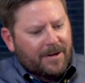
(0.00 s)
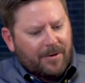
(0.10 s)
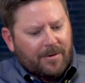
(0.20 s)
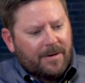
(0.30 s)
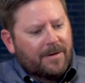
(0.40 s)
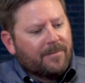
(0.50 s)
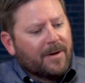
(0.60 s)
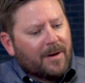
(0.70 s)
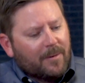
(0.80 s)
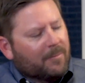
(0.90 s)
and curative
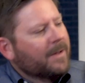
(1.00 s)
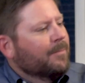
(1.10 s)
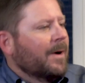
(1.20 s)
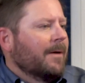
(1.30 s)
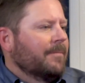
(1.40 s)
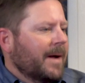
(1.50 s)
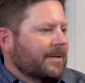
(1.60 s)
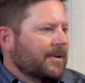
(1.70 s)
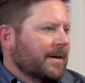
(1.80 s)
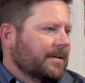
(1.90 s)
with brown
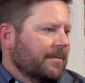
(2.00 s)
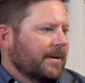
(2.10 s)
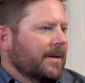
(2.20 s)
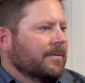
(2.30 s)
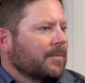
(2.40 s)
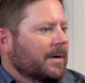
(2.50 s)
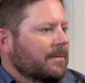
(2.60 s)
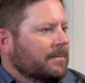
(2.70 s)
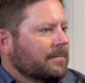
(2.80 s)
patch activity as well.